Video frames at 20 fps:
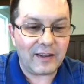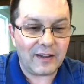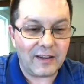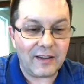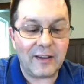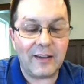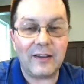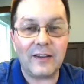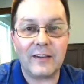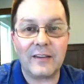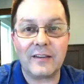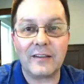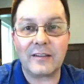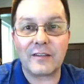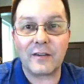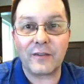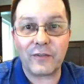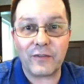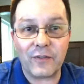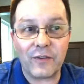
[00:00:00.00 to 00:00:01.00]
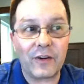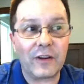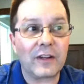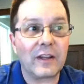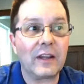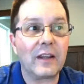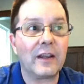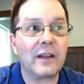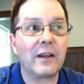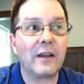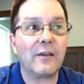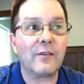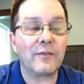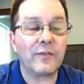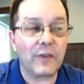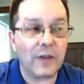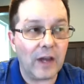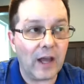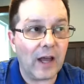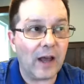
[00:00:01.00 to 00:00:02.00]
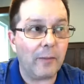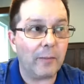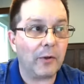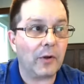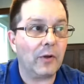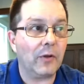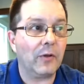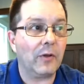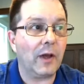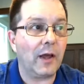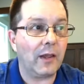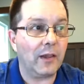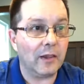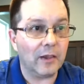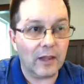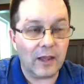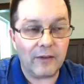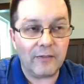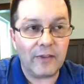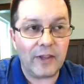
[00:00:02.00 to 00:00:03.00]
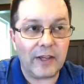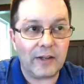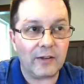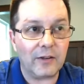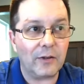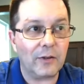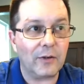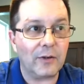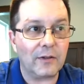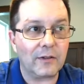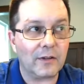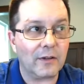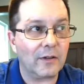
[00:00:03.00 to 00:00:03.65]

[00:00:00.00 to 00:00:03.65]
is freaking phenomenal. I love that dude.